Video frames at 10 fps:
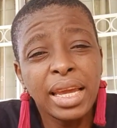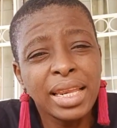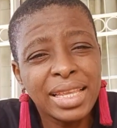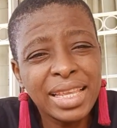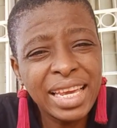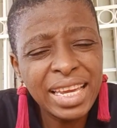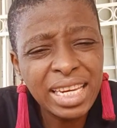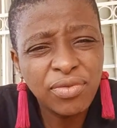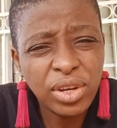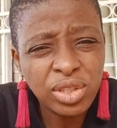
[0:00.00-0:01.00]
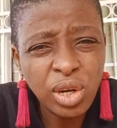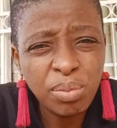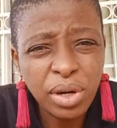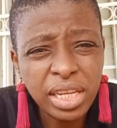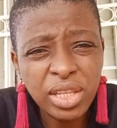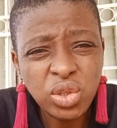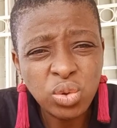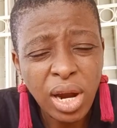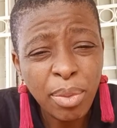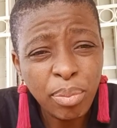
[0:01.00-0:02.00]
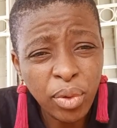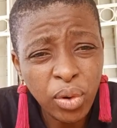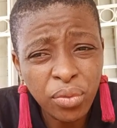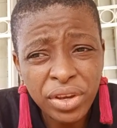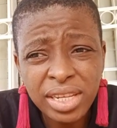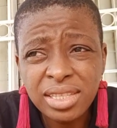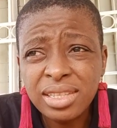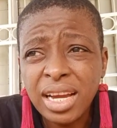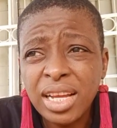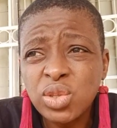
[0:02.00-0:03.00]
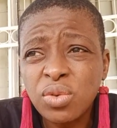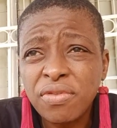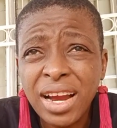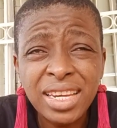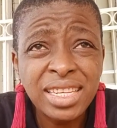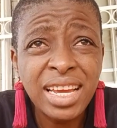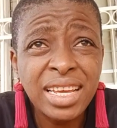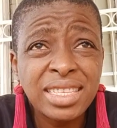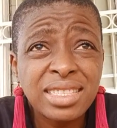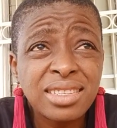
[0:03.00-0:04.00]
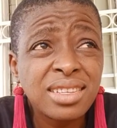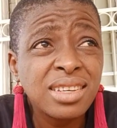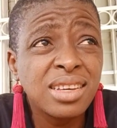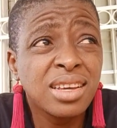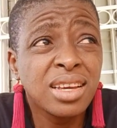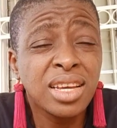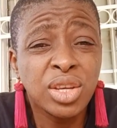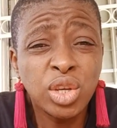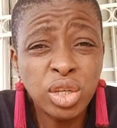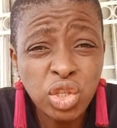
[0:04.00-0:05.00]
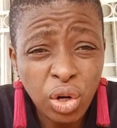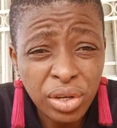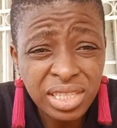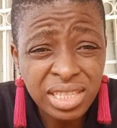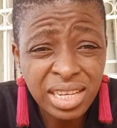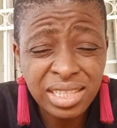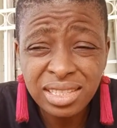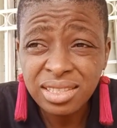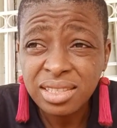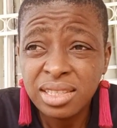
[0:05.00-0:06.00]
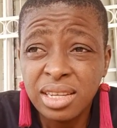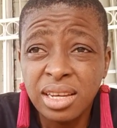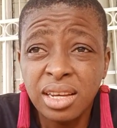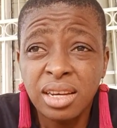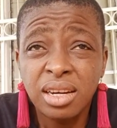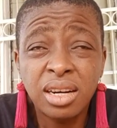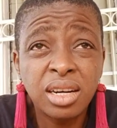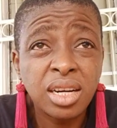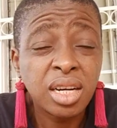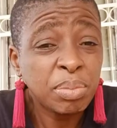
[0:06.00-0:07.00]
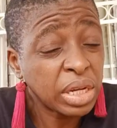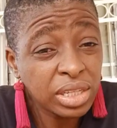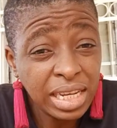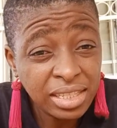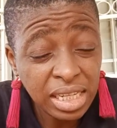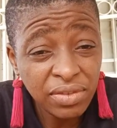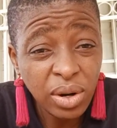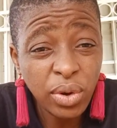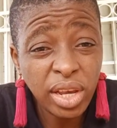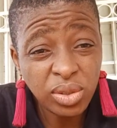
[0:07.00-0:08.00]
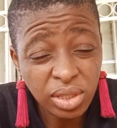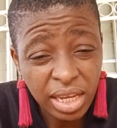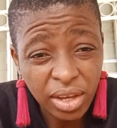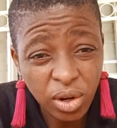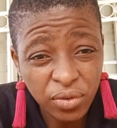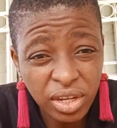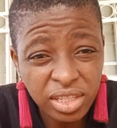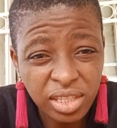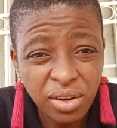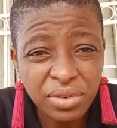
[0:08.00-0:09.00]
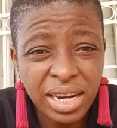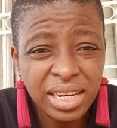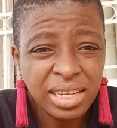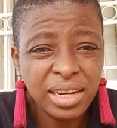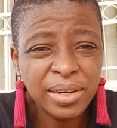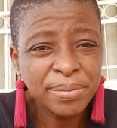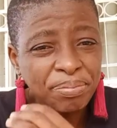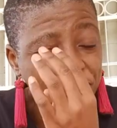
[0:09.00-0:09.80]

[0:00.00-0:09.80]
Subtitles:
need for somebody to approve it and to validate your choices, because there's several ways to take care of yourself, right? I'm